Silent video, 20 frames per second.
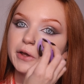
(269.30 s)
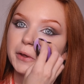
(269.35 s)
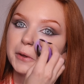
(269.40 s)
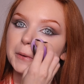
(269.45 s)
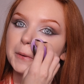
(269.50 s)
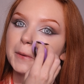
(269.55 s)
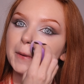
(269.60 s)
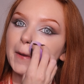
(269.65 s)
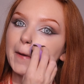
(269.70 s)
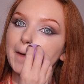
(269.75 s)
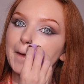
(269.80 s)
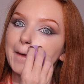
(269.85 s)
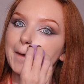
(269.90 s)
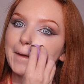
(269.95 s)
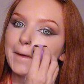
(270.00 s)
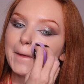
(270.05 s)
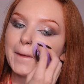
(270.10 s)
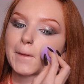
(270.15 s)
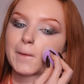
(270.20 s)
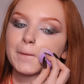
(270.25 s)
So
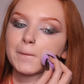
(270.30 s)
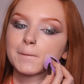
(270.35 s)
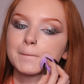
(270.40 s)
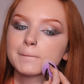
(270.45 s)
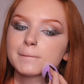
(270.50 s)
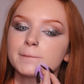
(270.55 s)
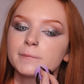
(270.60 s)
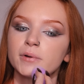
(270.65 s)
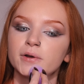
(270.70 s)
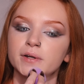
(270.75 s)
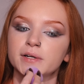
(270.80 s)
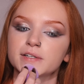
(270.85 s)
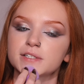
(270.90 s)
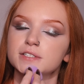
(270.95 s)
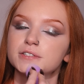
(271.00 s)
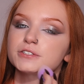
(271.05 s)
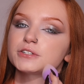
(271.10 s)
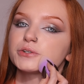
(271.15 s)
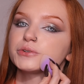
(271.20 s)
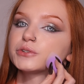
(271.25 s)
I'm gonna
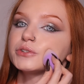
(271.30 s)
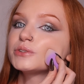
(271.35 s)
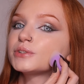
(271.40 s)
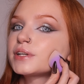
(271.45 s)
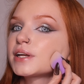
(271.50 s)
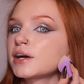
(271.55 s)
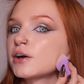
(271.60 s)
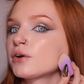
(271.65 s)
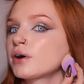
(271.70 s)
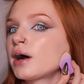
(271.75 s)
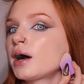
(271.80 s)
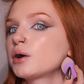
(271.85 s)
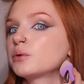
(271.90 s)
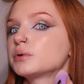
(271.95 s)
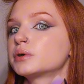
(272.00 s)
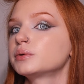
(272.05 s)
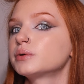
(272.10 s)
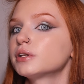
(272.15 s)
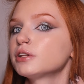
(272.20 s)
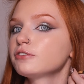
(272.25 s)
show you now how
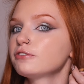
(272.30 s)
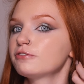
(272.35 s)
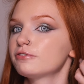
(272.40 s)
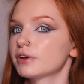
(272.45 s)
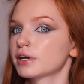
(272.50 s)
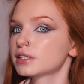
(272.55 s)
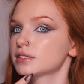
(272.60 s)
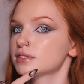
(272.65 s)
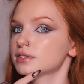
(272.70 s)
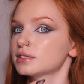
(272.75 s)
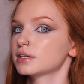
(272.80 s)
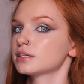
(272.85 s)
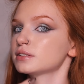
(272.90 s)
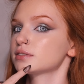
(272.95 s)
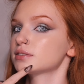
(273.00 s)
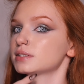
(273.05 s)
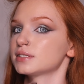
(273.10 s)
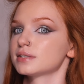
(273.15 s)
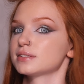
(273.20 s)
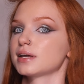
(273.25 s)
we will fix
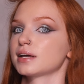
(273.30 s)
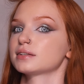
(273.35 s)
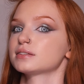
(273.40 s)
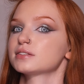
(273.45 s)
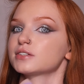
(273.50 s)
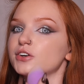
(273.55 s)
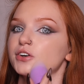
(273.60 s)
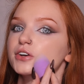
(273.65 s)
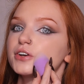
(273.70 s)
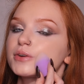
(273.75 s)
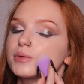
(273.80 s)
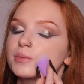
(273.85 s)
this disaster.